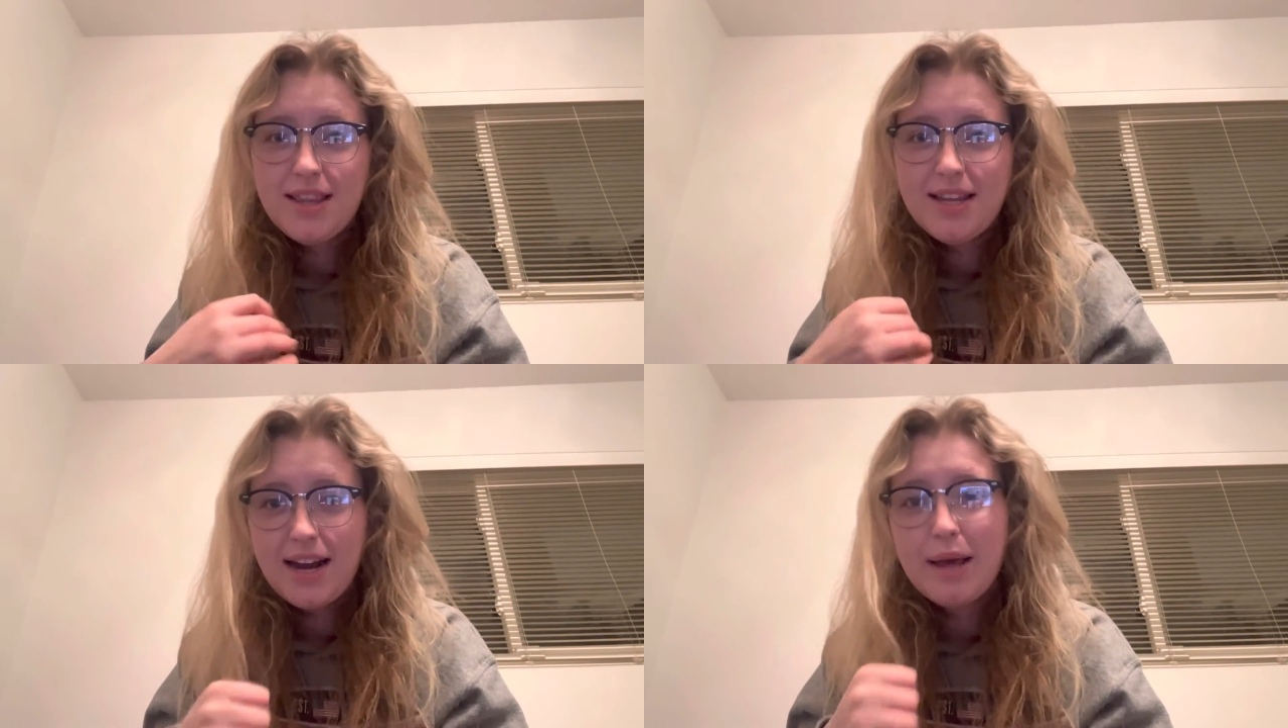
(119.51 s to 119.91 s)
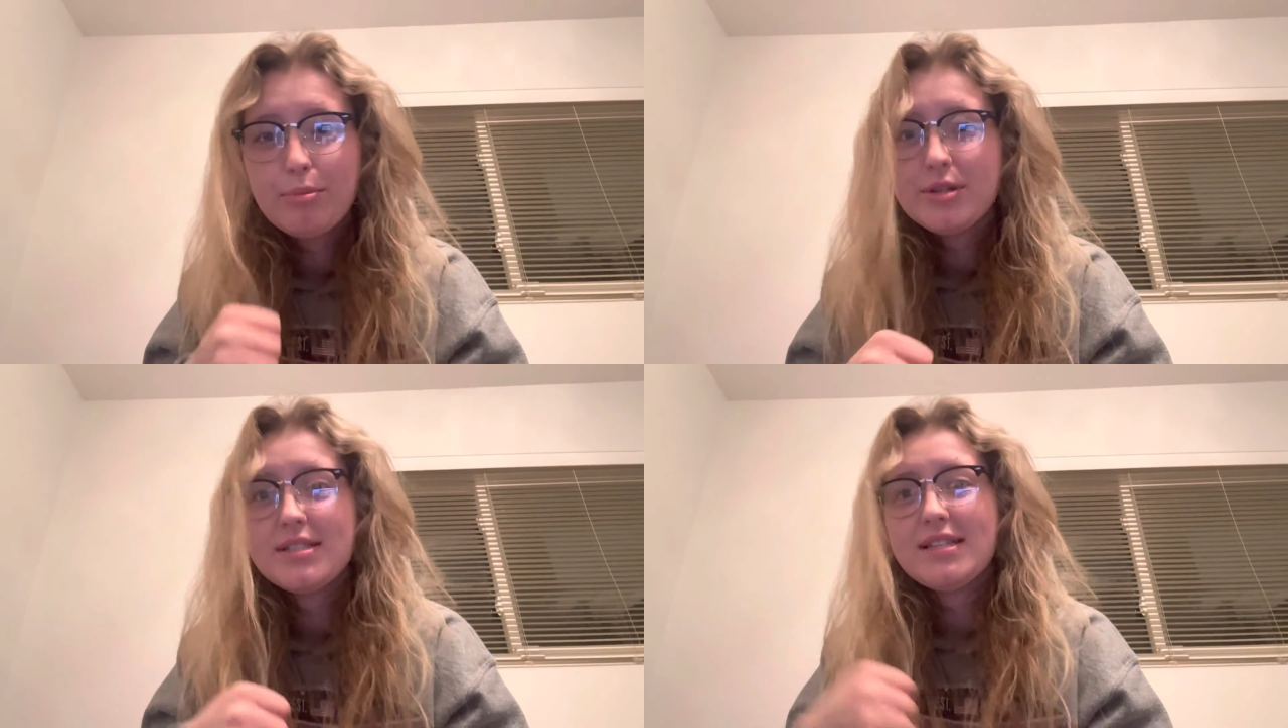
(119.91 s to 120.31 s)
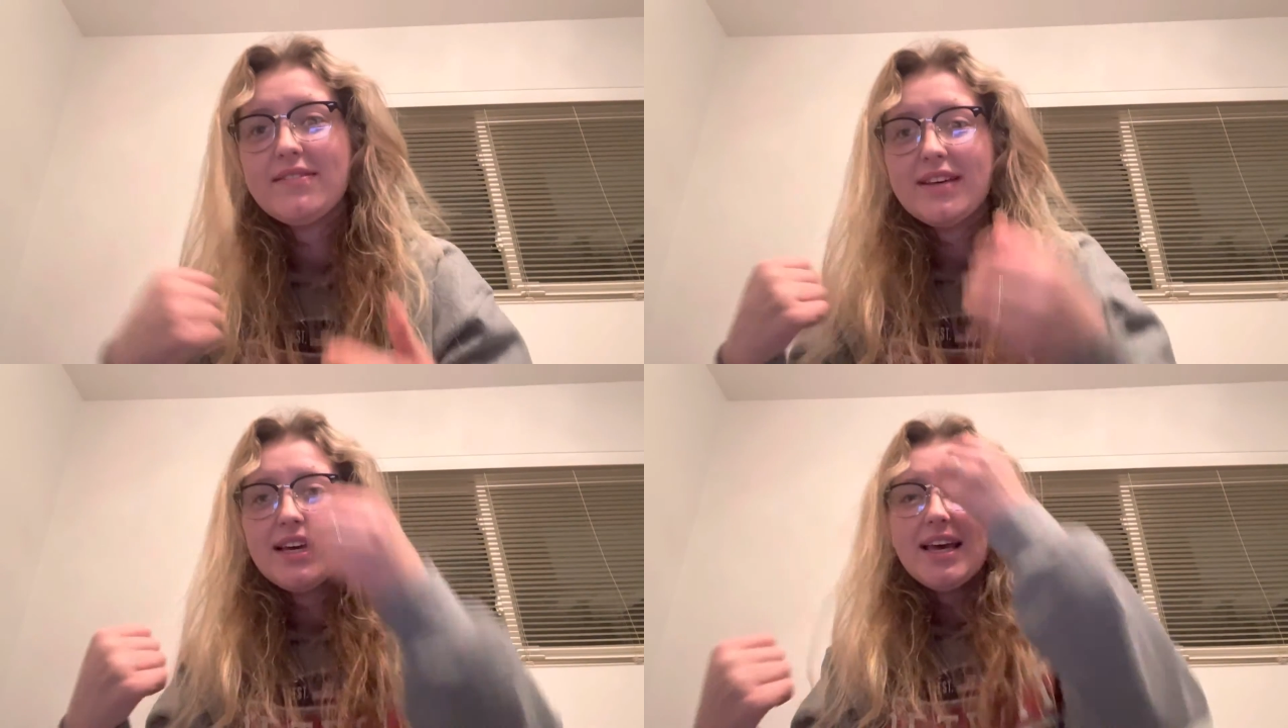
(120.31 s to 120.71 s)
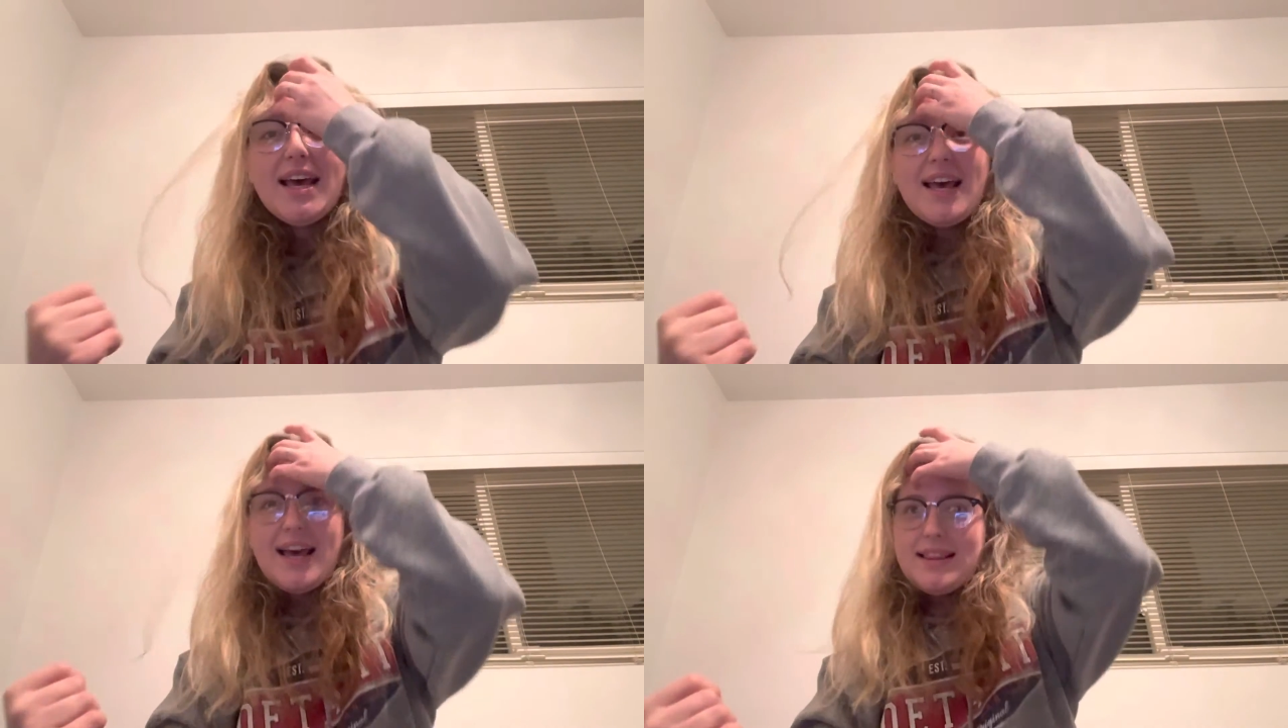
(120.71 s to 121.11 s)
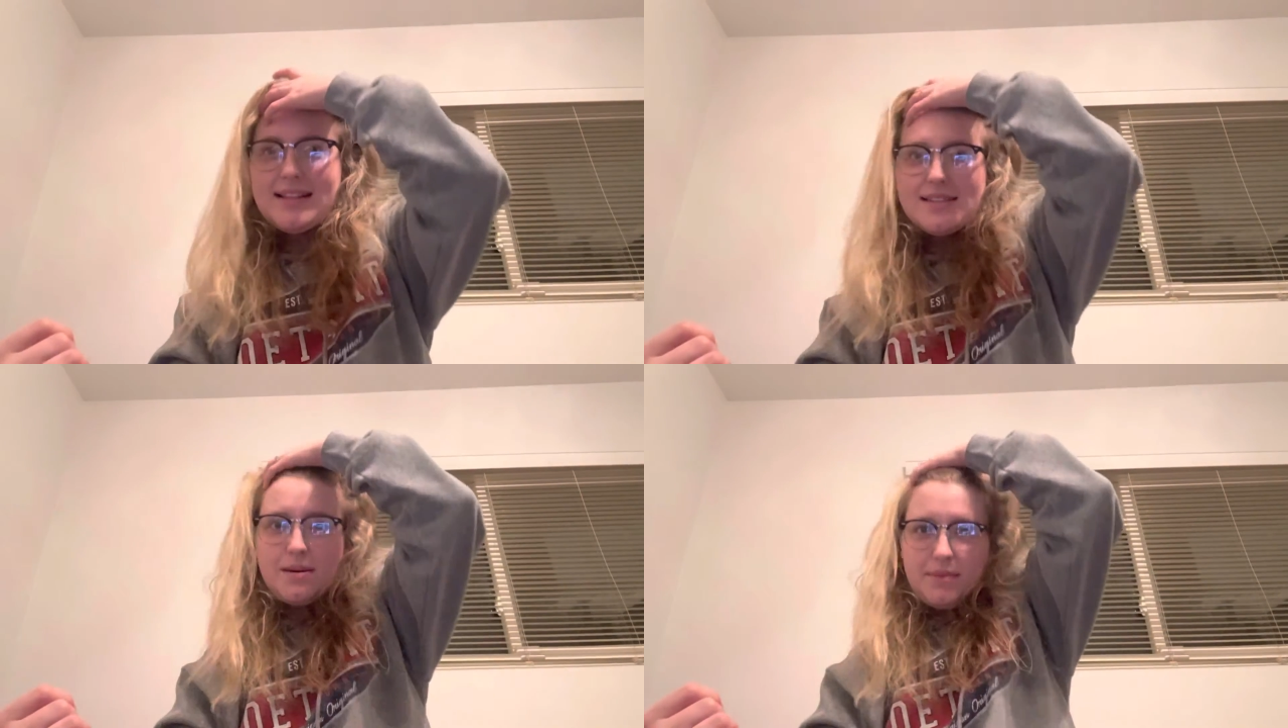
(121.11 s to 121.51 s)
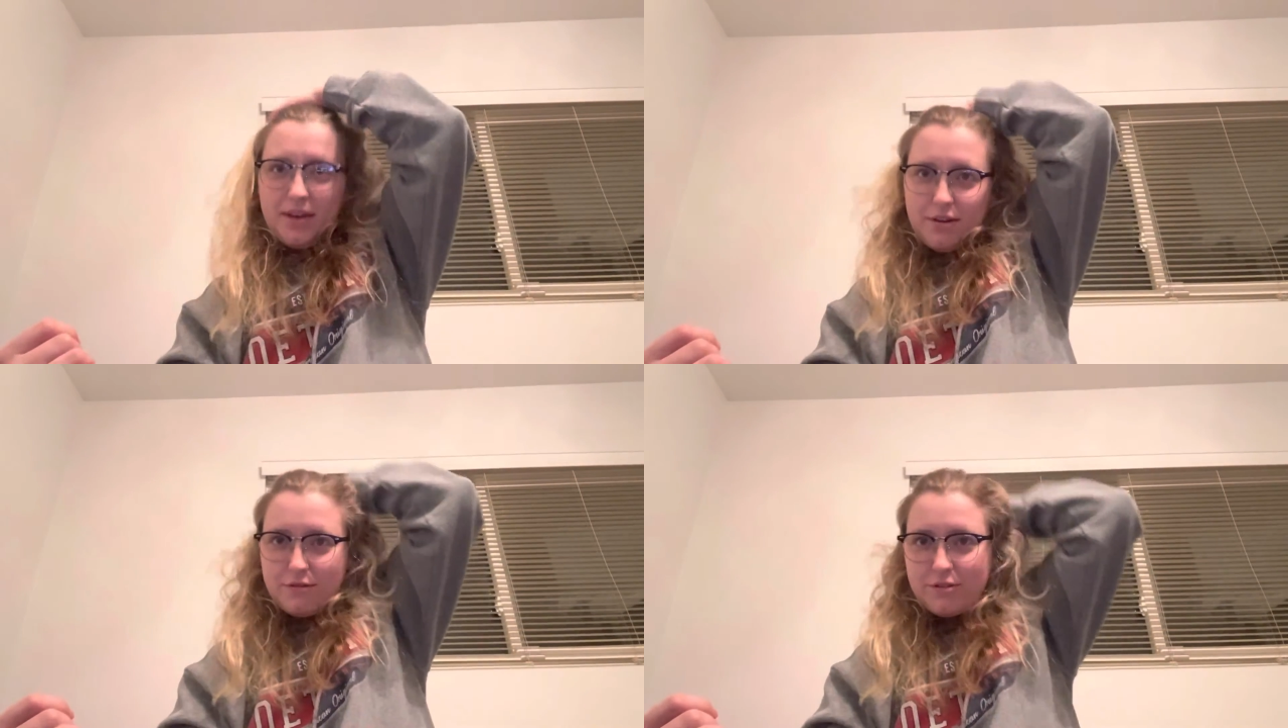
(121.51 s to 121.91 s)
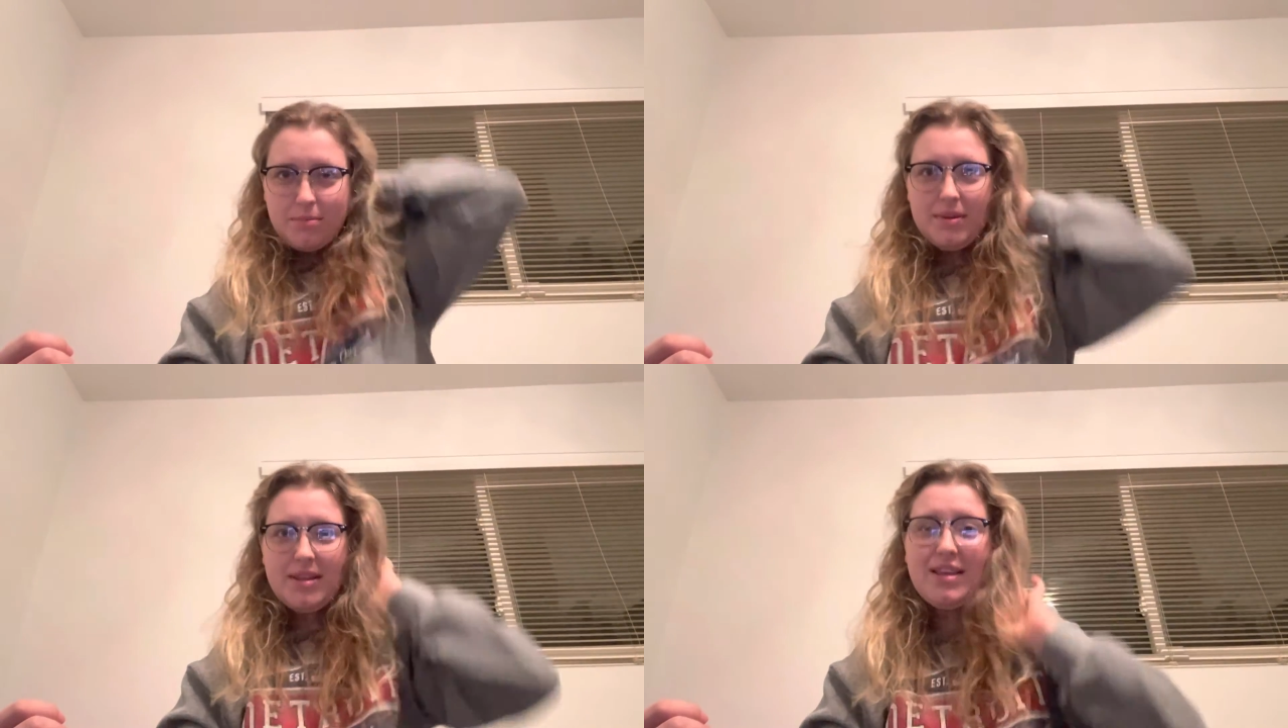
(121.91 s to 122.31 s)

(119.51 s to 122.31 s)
that I am perceiving. And that's coming from the